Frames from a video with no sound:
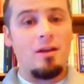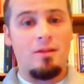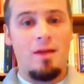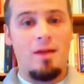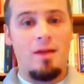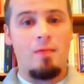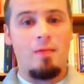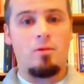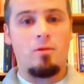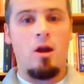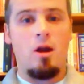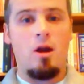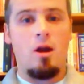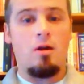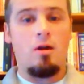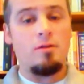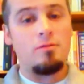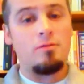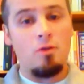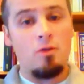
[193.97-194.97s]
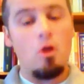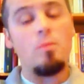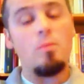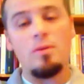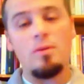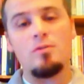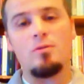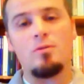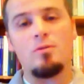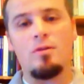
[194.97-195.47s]
in that regard if they're
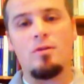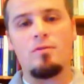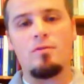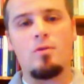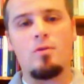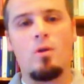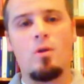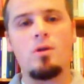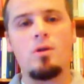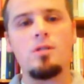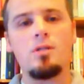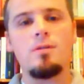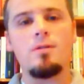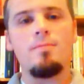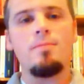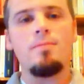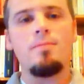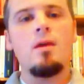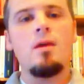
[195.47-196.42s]
open to it, of course.